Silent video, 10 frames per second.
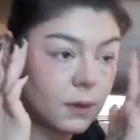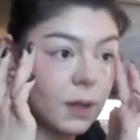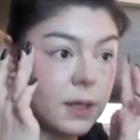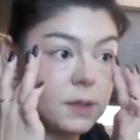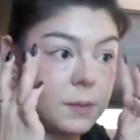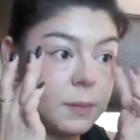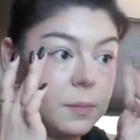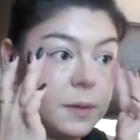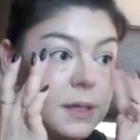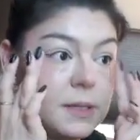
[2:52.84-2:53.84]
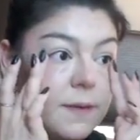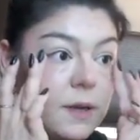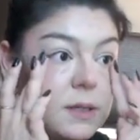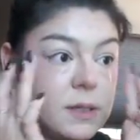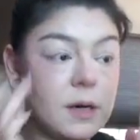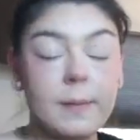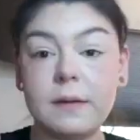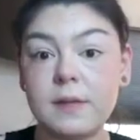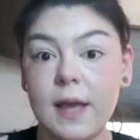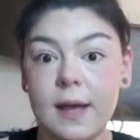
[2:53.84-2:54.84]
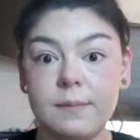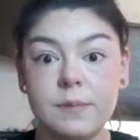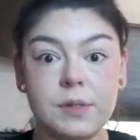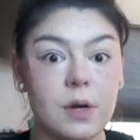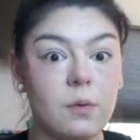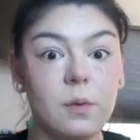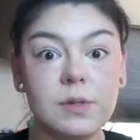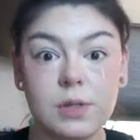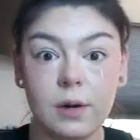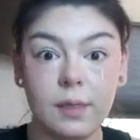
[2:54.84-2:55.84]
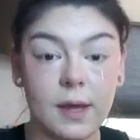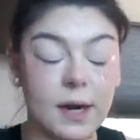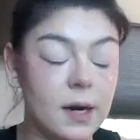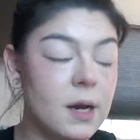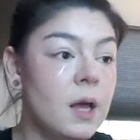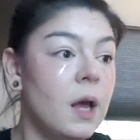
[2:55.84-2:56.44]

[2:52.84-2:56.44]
And it's probably as even as they're about to get. So we'll start there.